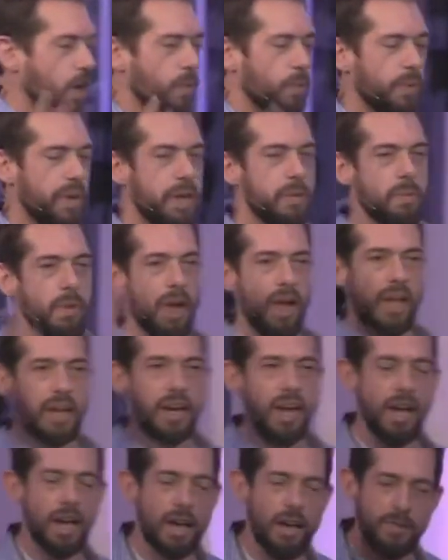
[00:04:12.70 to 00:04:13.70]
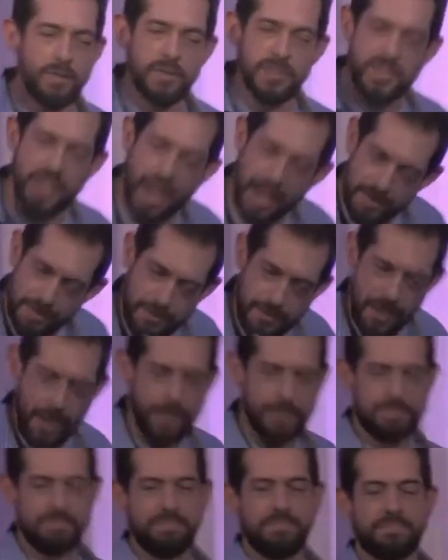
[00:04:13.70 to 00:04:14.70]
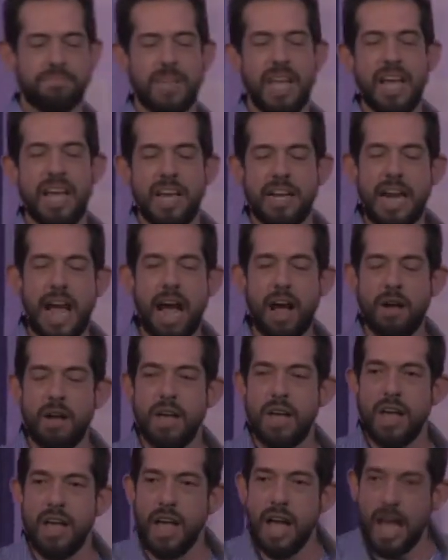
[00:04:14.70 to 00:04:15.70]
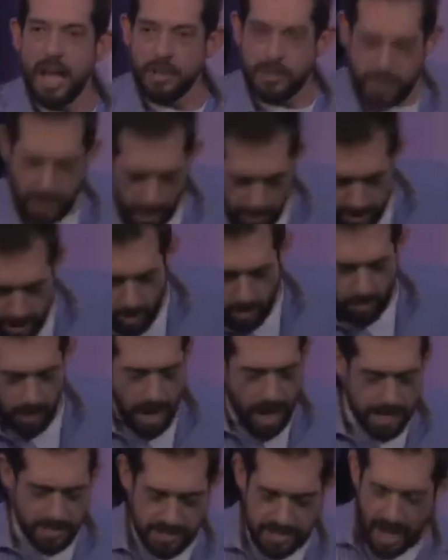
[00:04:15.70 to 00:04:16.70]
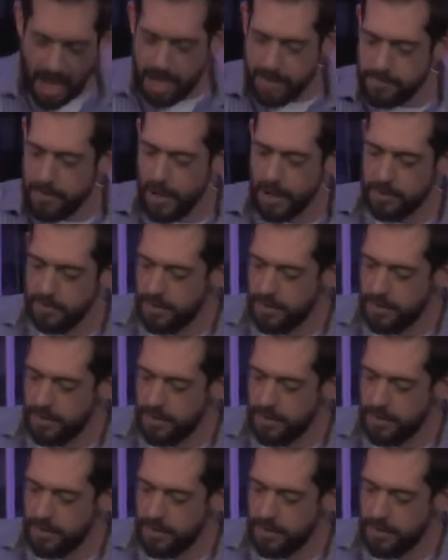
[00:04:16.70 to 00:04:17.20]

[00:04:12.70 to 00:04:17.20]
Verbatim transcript: rerun of Seinfeld. Now, some of you are not Seinfeld